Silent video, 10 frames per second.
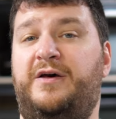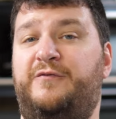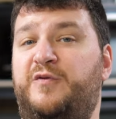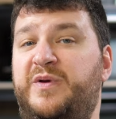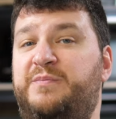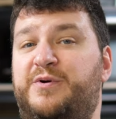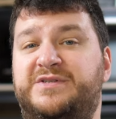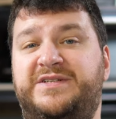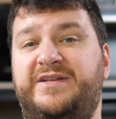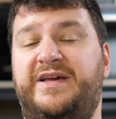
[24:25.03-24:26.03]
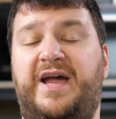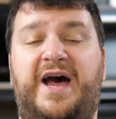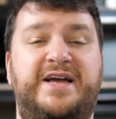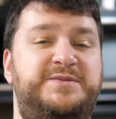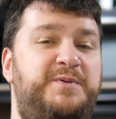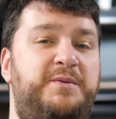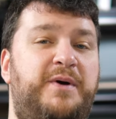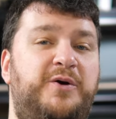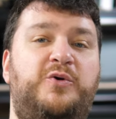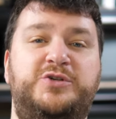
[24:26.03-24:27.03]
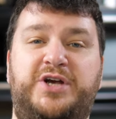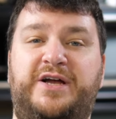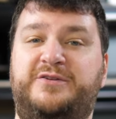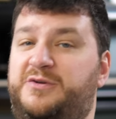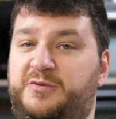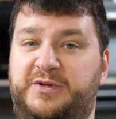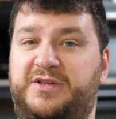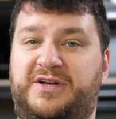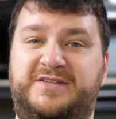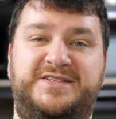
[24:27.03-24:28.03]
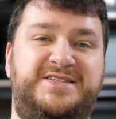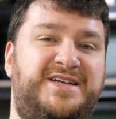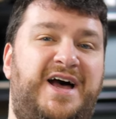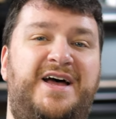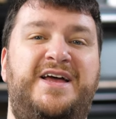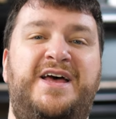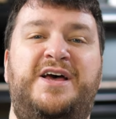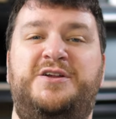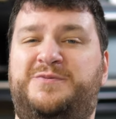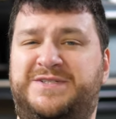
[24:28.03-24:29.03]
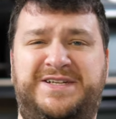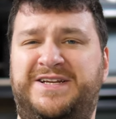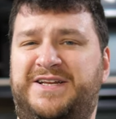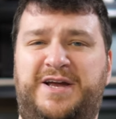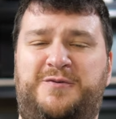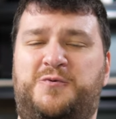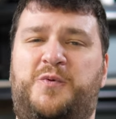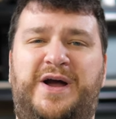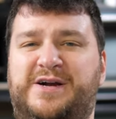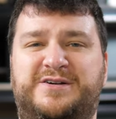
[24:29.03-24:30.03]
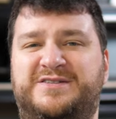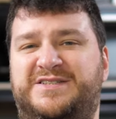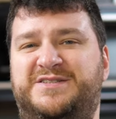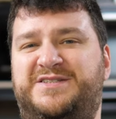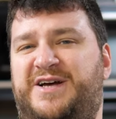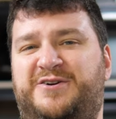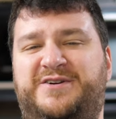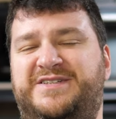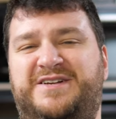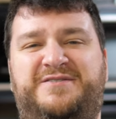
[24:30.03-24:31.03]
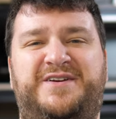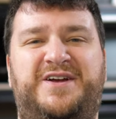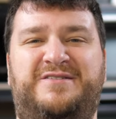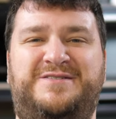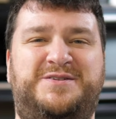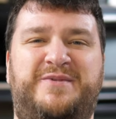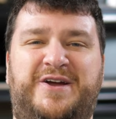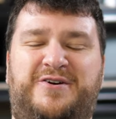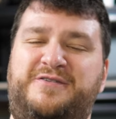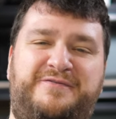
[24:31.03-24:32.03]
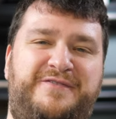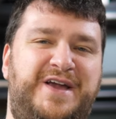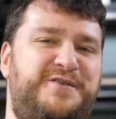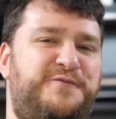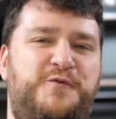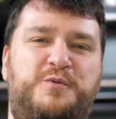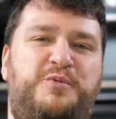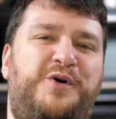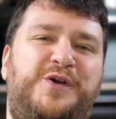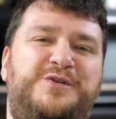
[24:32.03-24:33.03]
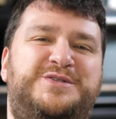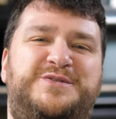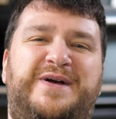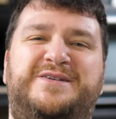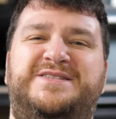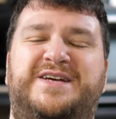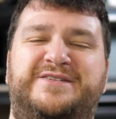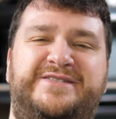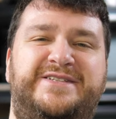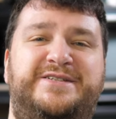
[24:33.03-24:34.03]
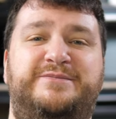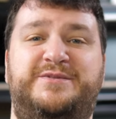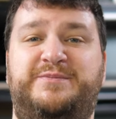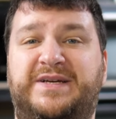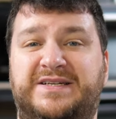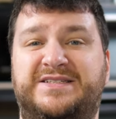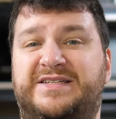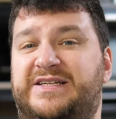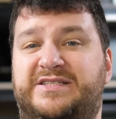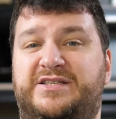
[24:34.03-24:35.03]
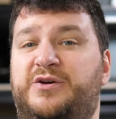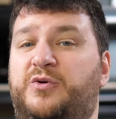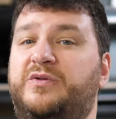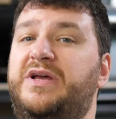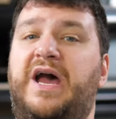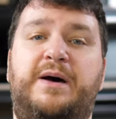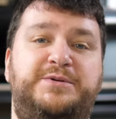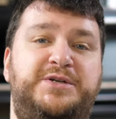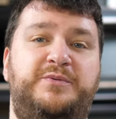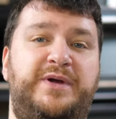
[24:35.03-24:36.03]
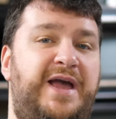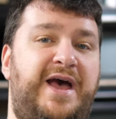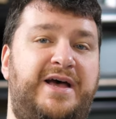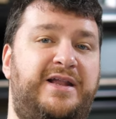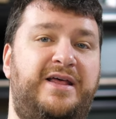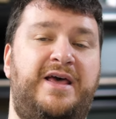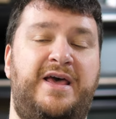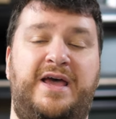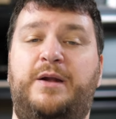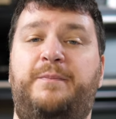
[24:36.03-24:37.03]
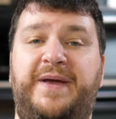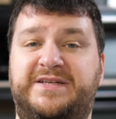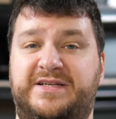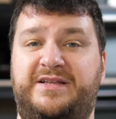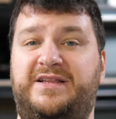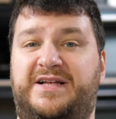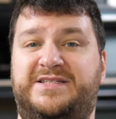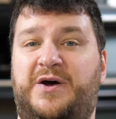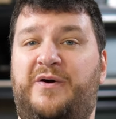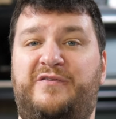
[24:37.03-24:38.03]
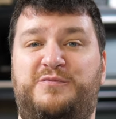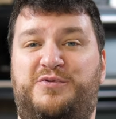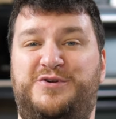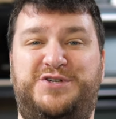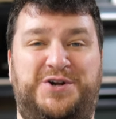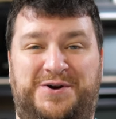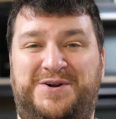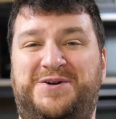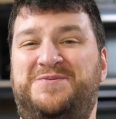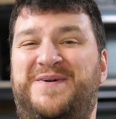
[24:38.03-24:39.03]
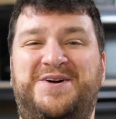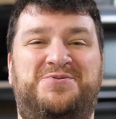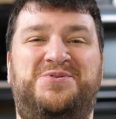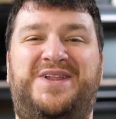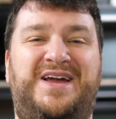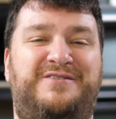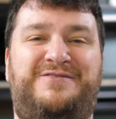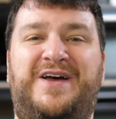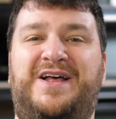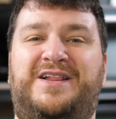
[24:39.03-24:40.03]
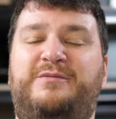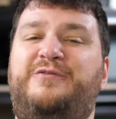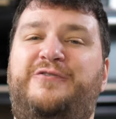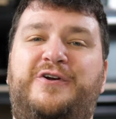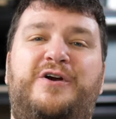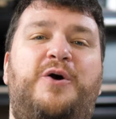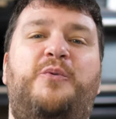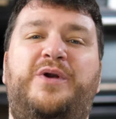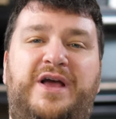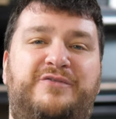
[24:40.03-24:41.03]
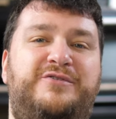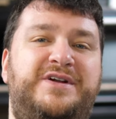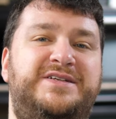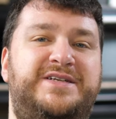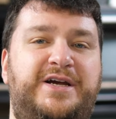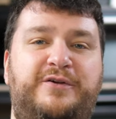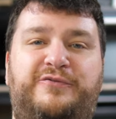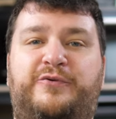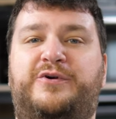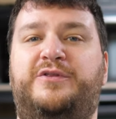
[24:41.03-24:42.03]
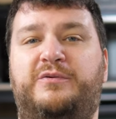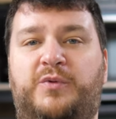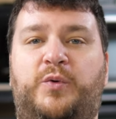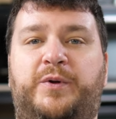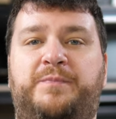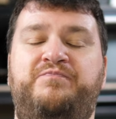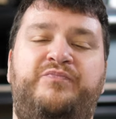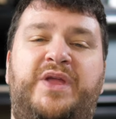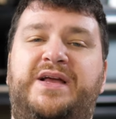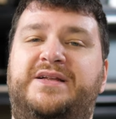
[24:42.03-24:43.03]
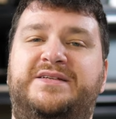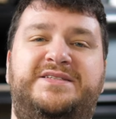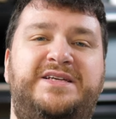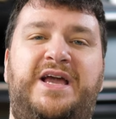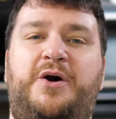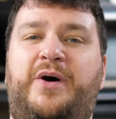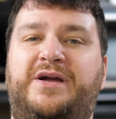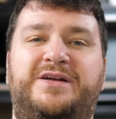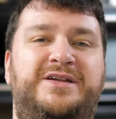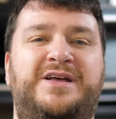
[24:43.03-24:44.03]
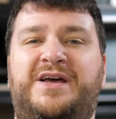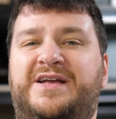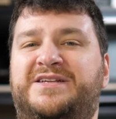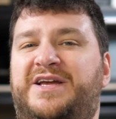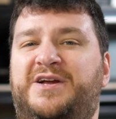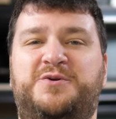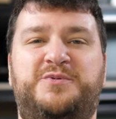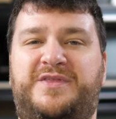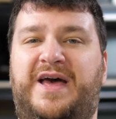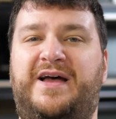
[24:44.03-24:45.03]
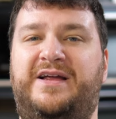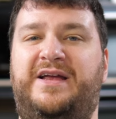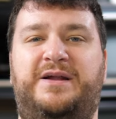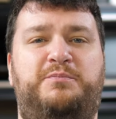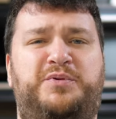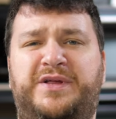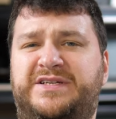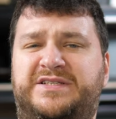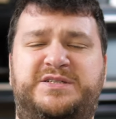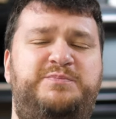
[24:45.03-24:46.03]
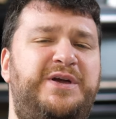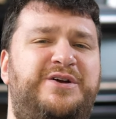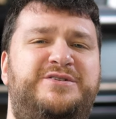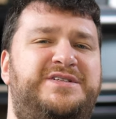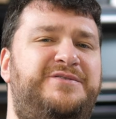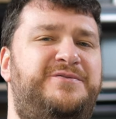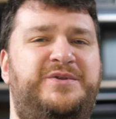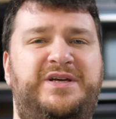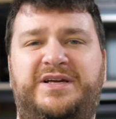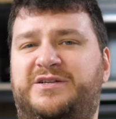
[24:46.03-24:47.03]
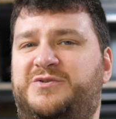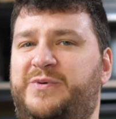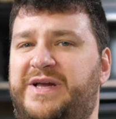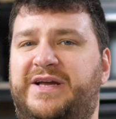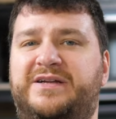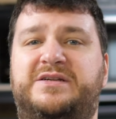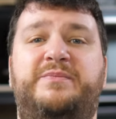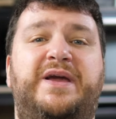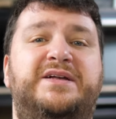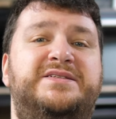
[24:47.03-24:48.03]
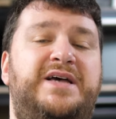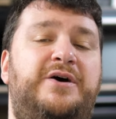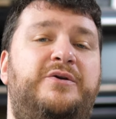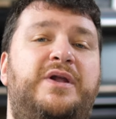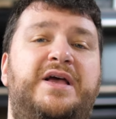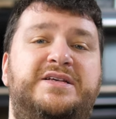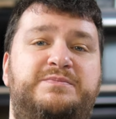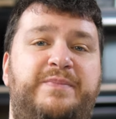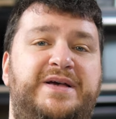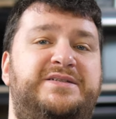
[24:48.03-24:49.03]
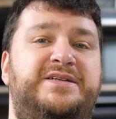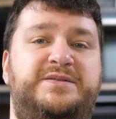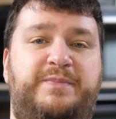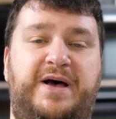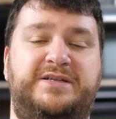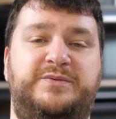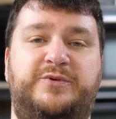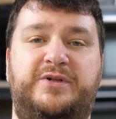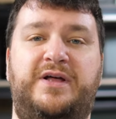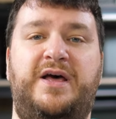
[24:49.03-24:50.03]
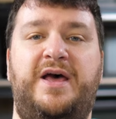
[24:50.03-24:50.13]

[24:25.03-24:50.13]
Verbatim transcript: For me personally, I spent my whole childhood with Cousin Scott twisting together wires and soldering stuff together to make our fake 4.0 surround sound systems because that's the only option we had. And basically, that's how I've approached audio my whole life. Let me figure out whatever it is I could afford at the moment and see how I could tinker with that and place the speakers differently and tweak it to make it sound as best as possible.